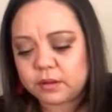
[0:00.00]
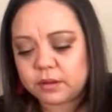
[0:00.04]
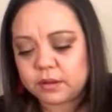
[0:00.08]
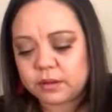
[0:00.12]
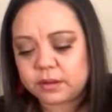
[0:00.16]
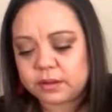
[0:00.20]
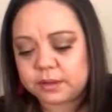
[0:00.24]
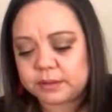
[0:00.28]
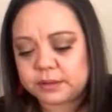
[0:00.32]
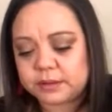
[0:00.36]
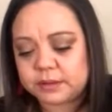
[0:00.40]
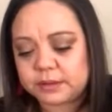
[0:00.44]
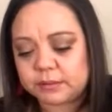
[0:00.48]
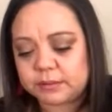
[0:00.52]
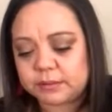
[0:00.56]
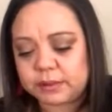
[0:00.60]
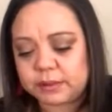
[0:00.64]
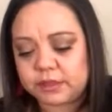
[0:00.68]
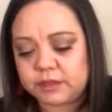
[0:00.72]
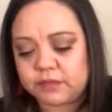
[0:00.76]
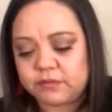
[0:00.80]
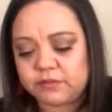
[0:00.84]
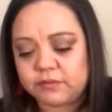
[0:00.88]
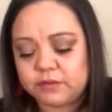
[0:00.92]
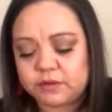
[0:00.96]
Because, I
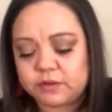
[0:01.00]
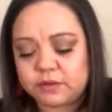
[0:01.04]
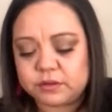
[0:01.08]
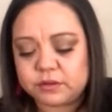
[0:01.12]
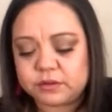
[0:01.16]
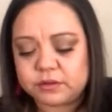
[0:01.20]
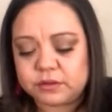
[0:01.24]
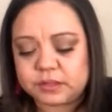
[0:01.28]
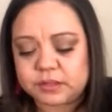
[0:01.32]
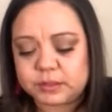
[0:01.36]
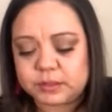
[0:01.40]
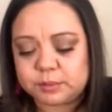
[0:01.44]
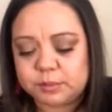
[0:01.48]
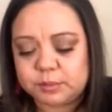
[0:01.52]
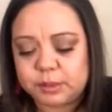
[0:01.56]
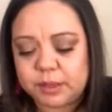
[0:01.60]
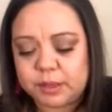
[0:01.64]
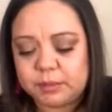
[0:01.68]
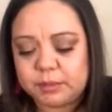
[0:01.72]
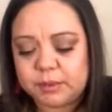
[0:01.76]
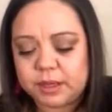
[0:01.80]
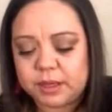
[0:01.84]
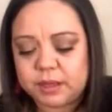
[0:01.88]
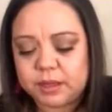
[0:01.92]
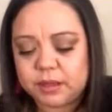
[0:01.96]
mean, if you're using spray
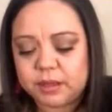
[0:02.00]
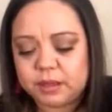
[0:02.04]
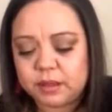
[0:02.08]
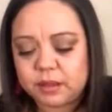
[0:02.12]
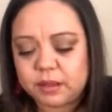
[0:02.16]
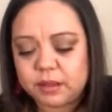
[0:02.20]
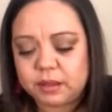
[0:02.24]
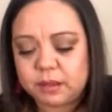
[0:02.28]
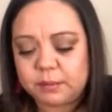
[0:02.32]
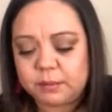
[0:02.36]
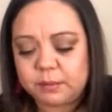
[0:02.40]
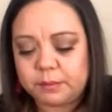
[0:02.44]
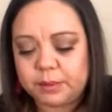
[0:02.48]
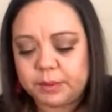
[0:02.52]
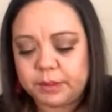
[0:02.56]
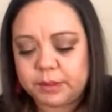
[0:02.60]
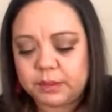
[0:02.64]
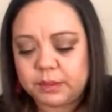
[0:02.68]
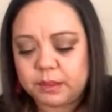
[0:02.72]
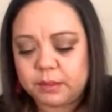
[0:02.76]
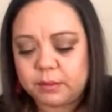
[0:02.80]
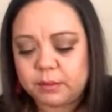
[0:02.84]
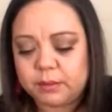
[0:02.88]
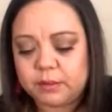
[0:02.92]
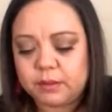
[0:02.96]
paint, but
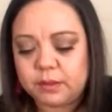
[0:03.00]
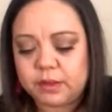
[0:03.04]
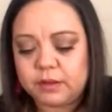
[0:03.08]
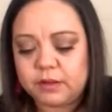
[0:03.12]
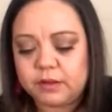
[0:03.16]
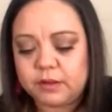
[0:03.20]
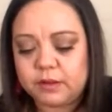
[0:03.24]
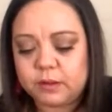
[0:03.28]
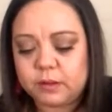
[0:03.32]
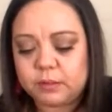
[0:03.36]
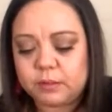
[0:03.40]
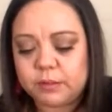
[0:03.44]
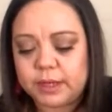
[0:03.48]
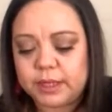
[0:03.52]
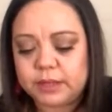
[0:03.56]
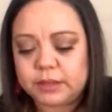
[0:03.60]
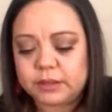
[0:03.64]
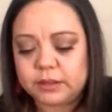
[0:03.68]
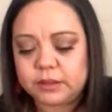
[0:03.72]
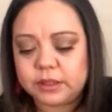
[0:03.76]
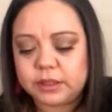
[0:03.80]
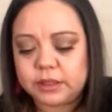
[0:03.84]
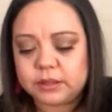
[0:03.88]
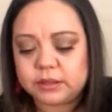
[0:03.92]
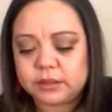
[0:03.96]
you might
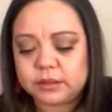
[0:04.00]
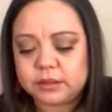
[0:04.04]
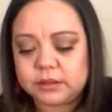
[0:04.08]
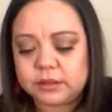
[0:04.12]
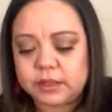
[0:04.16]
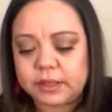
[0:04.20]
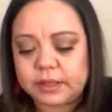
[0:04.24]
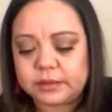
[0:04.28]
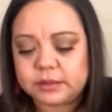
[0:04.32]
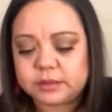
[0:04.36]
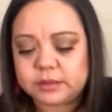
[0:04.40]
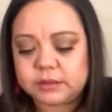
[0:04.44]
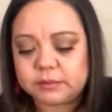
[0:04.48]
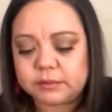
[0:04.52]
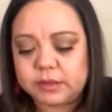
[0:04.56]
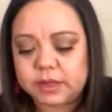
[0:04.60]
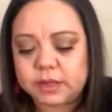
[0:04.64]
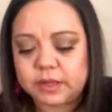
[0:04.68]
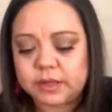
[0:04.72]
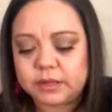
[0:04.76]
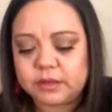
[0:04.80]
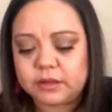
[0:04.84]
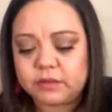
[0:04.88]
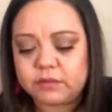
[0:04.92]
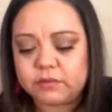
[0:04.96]
look into like some
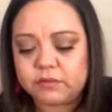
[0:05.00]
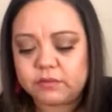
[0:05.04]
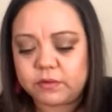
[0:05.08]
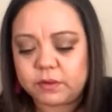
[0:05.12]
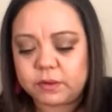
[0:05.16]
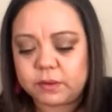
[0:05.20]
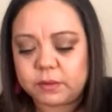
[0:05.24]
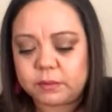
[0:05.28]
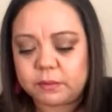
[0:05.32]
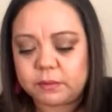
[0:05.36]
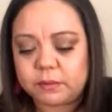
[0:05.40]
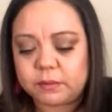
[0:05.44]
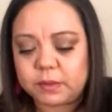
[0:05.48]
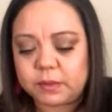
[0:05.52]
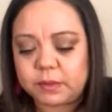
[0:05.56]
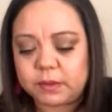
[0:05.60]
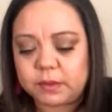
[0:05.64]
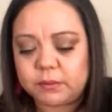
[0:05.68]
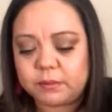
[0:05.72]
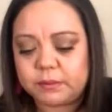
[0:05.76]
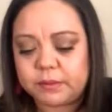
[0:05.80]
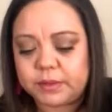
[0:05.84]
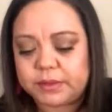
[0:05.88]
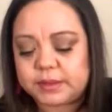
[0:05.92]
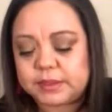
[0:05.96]
kind of
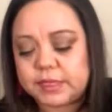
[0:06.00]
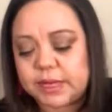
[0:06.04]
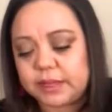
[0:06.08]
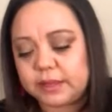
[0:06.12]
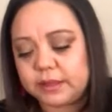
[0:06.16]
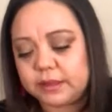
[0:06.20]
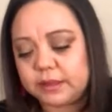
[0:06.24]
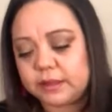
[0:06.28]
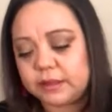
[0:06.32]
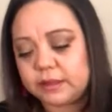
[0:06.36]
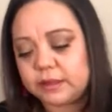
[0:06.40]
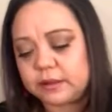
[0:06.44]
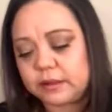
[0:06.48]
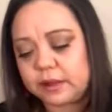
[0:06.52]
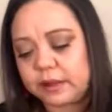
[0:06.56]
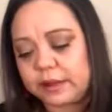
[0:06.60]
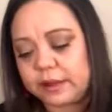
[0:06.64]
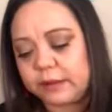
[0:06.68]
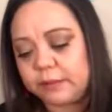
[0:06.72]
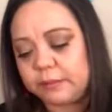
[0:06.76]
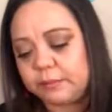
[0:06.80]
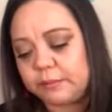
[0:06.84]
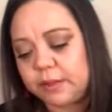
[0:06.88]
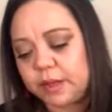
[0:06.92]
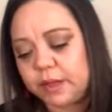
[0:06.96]
metallic,
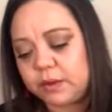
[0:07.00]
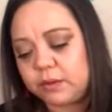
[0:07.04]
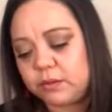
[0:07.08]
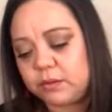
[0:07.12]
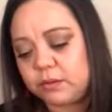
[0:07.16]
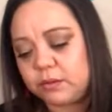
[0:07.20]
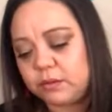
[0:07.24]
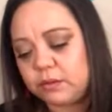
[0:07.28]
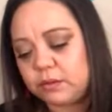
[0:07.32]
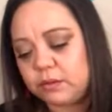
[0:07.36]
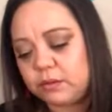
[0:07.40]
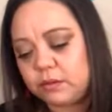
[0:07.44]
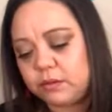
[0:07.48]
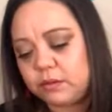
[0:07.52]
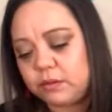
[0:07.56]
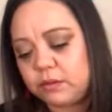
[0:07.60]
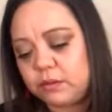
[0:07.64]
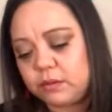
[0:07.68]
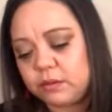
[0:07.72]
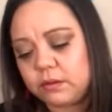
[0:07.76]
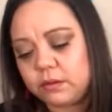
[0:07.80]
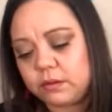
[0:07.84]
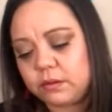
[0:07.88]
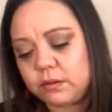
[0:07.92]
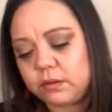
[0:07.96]
like metal,
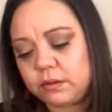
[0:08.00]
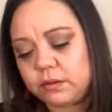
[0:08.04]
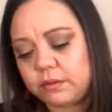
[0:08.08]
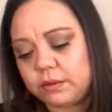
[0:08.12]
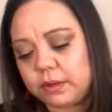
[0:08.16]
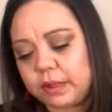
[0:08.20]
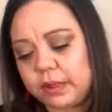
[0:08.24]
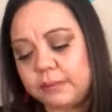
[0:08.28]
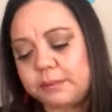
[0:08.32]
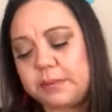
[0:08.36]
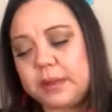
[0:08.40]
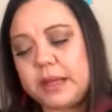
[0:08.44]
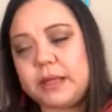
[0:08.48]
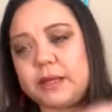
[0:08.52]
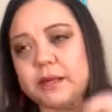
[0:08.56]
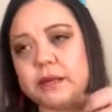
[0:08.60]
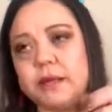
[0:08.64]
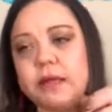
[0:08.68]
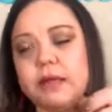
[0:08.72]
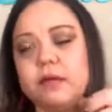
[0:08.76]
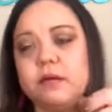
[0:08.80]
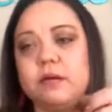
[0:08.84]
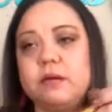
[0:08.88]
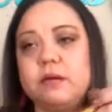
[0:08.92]
like paint that you